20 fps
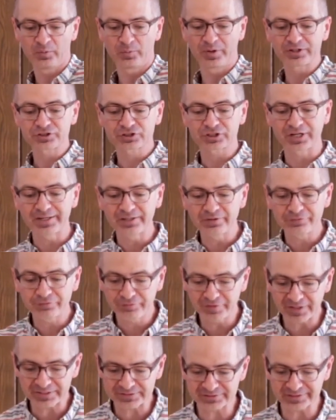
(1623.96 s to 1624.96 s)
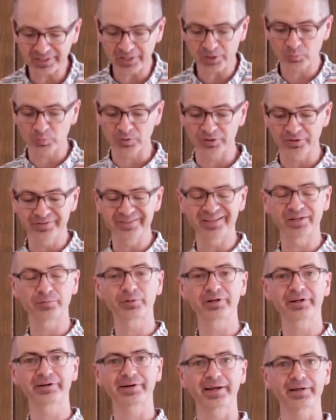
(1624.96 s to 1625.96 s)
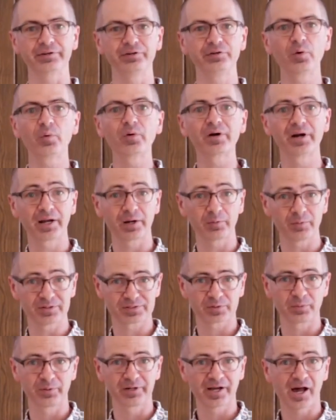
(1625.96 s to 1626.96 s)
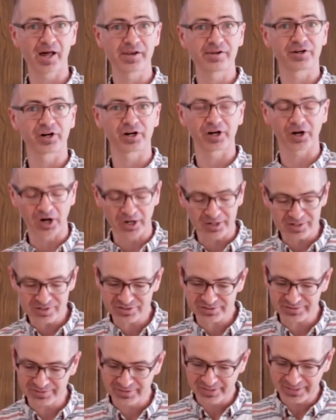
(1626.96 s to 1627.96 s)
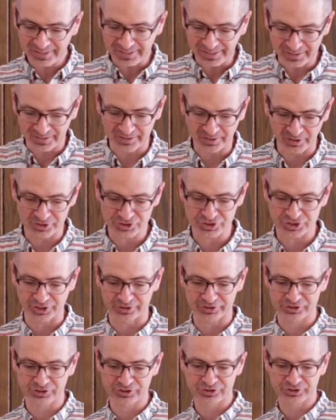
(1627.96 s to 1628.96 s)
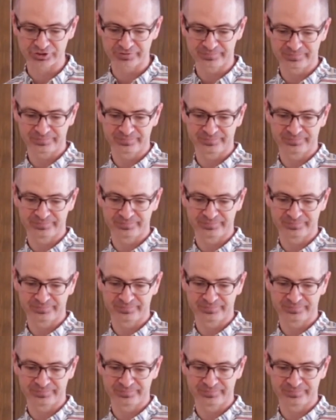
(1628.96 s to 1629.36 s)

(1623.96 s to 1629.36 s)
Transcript: We are trying to fix our world and we are ignoring what's going on in our heart and in our church.